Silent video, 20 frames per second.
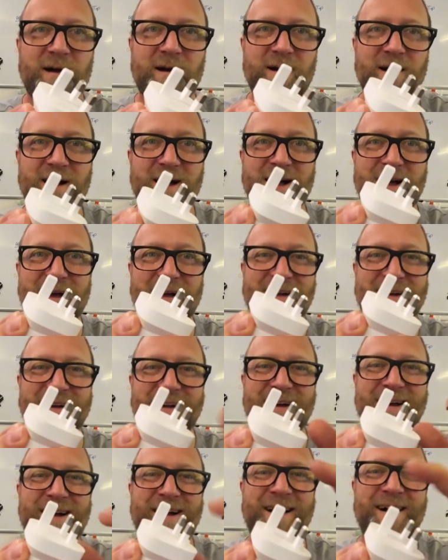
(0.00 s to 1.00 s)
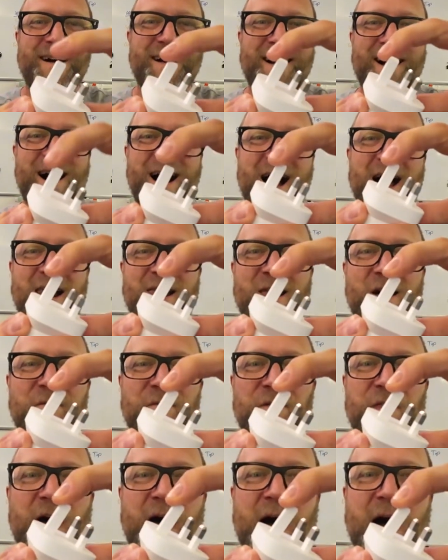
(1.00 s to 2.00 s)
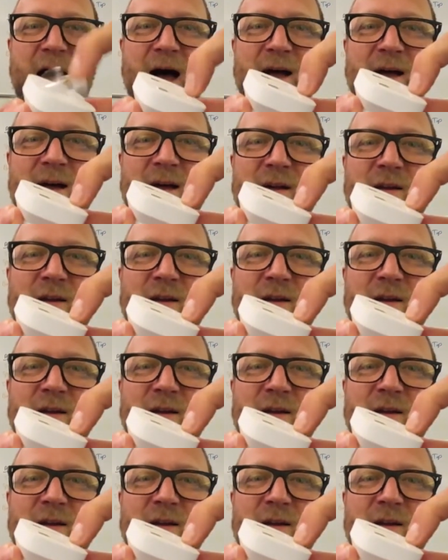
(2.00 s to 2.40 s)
I love that,